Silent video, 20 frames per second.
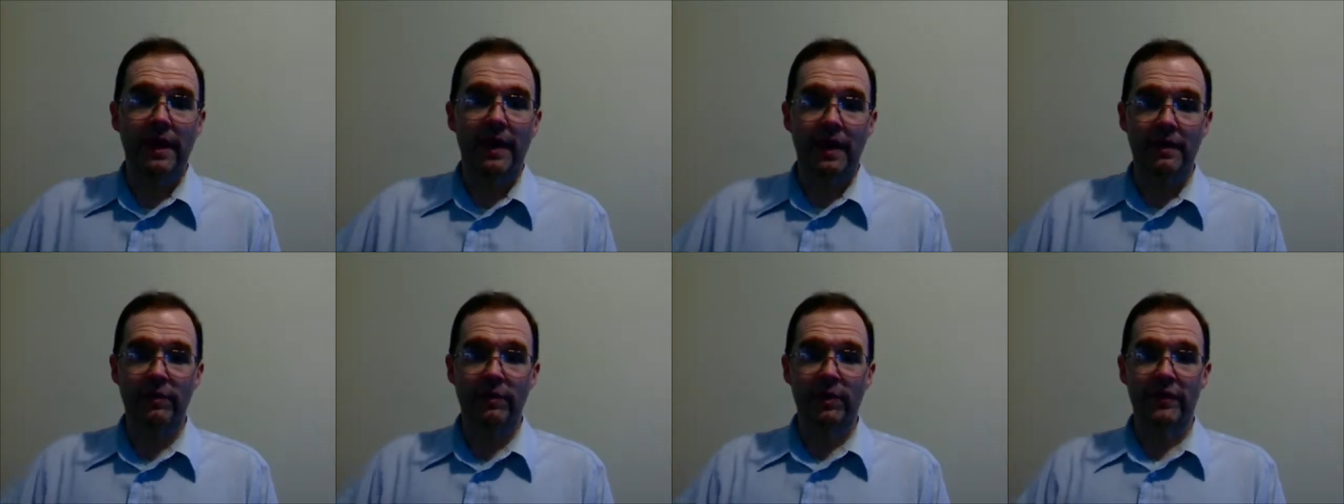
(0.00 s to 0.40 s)

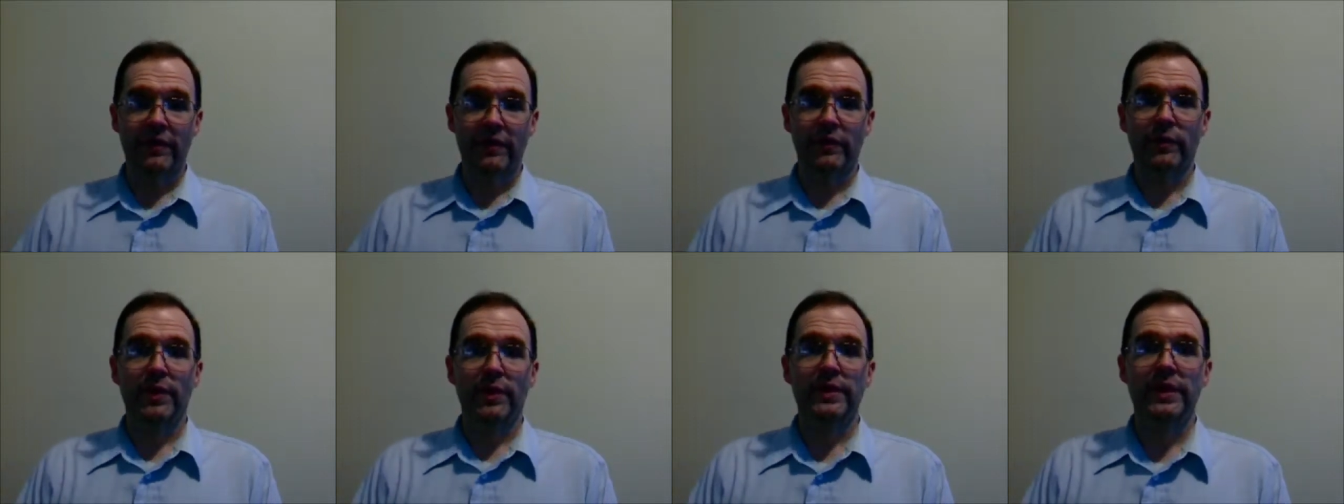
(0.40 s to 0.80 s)
Hello
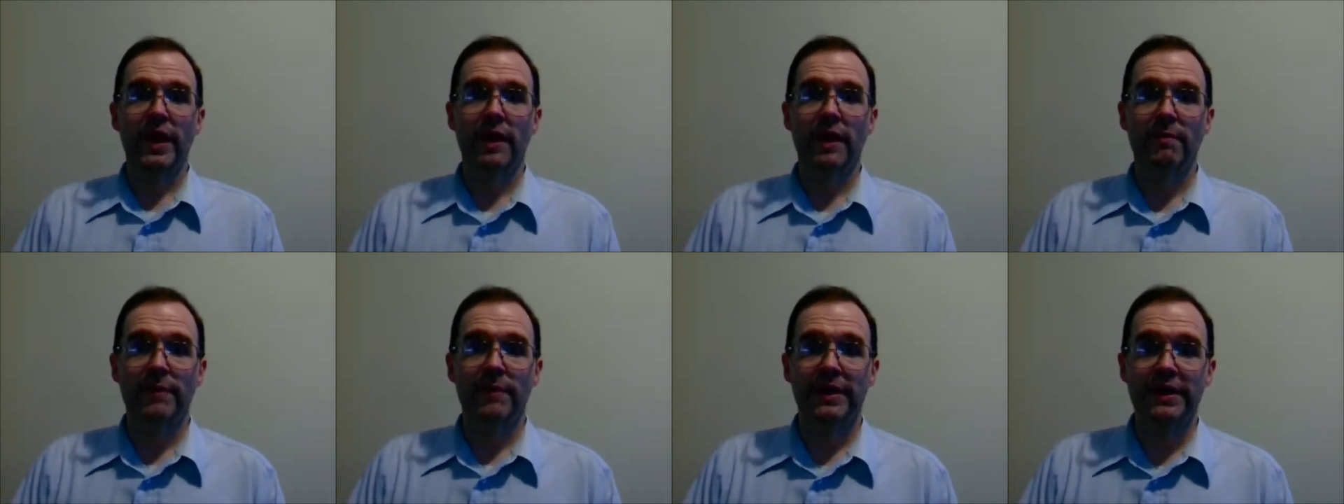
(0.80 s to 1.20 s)
everyone,
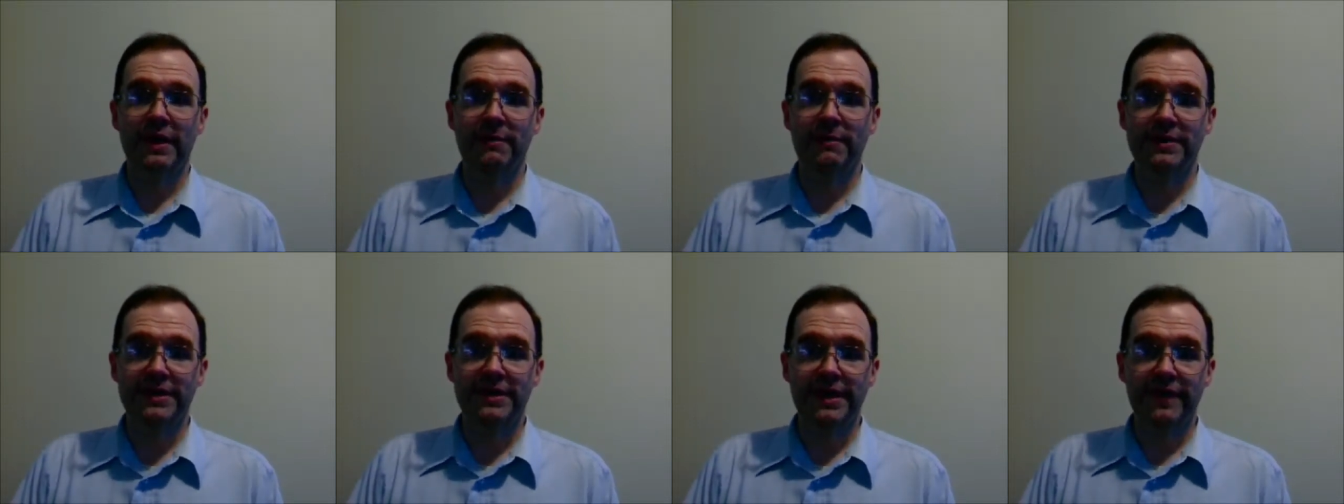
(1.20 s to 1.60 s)
my
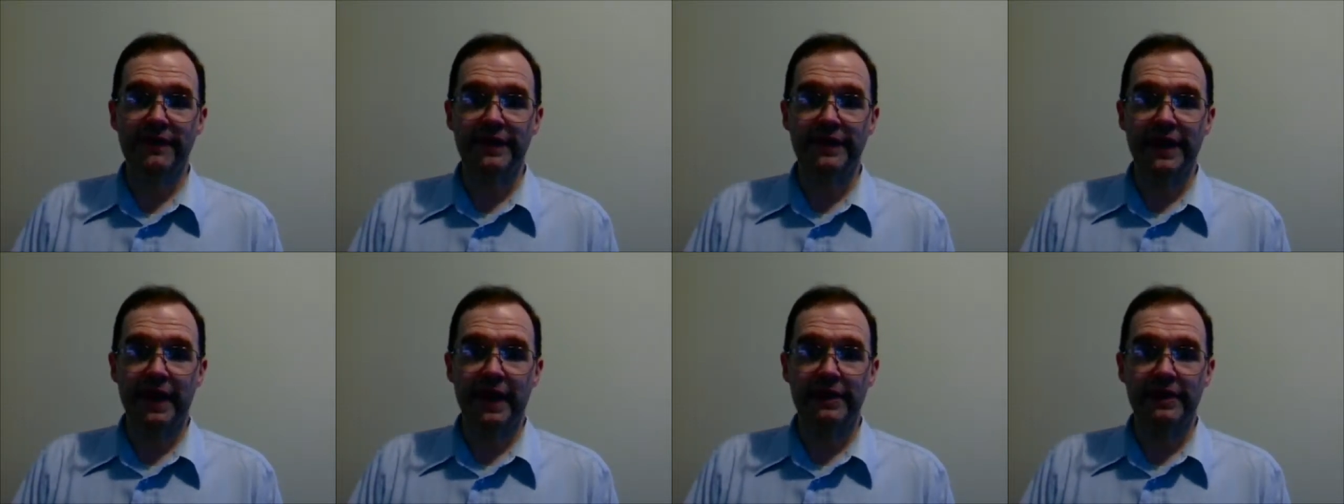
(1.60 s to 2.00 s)
name is
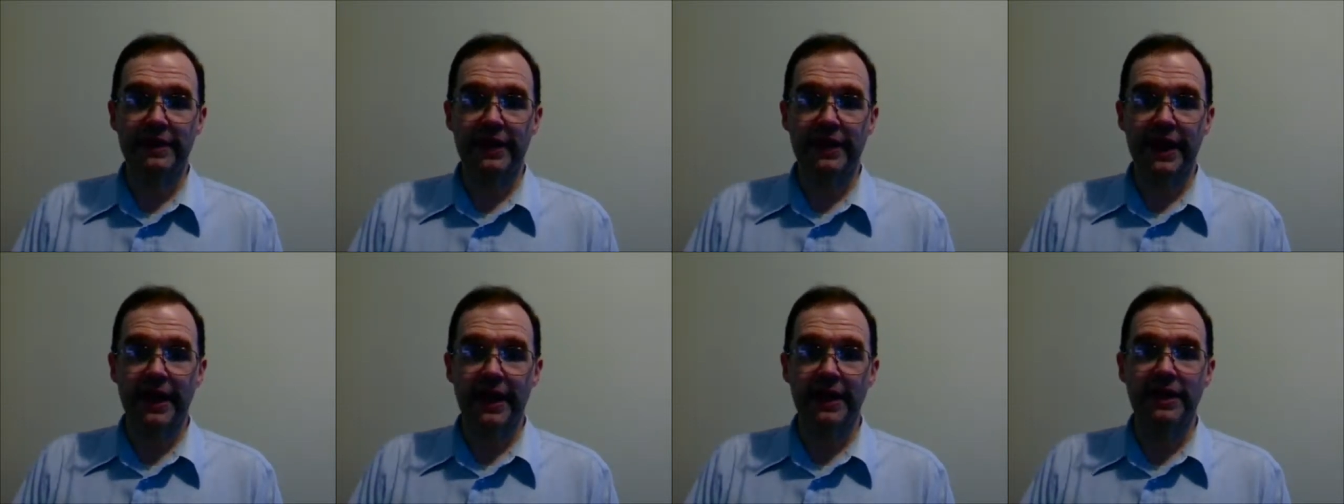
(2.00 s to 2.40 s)
David Allen
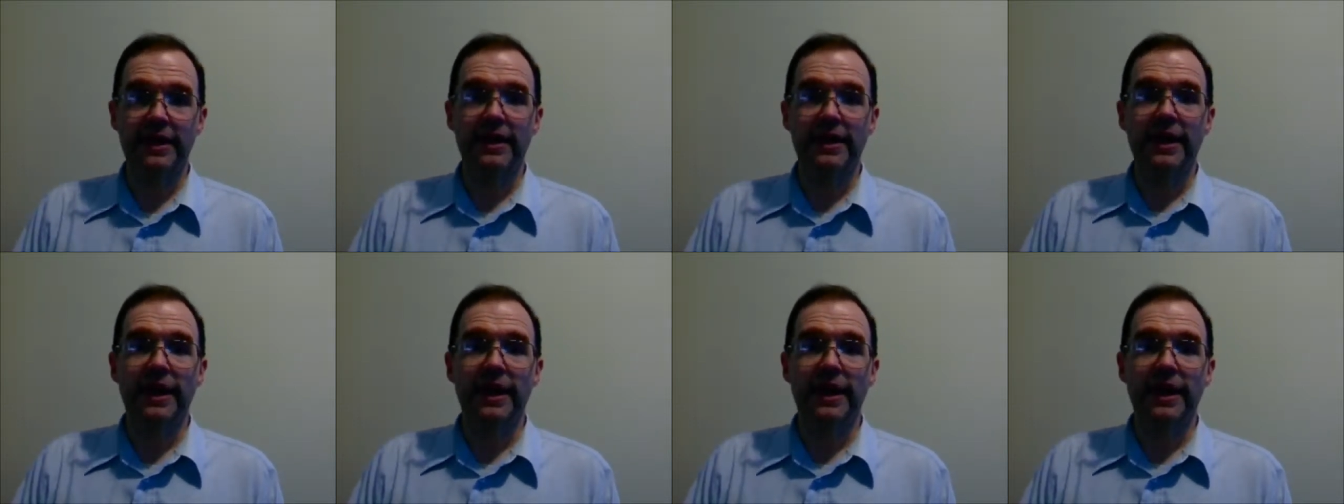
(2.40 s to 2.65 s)
Gay,